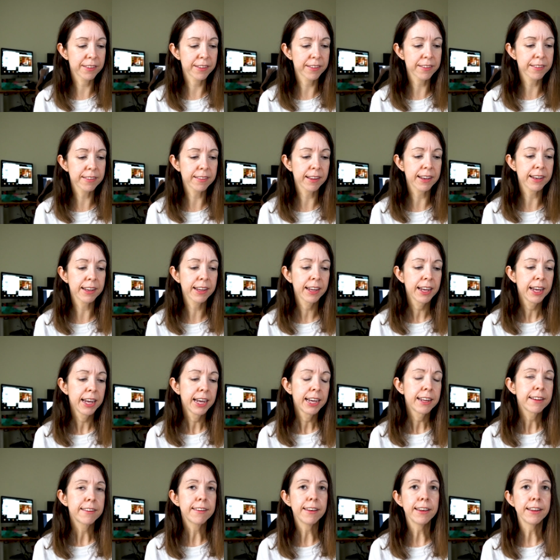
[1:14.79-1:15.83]
It's like
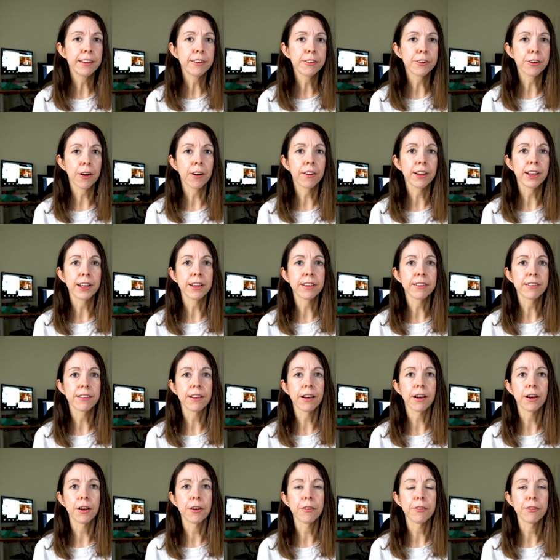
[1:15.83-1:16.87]
10 drawings
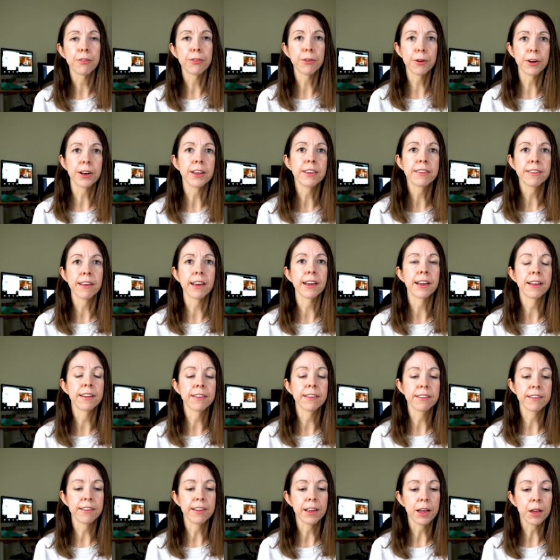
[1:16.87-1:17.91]
of 30
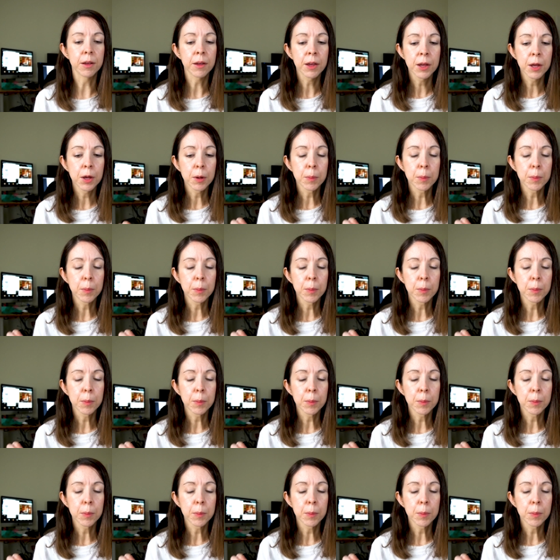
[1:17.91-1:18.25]
seconds, and they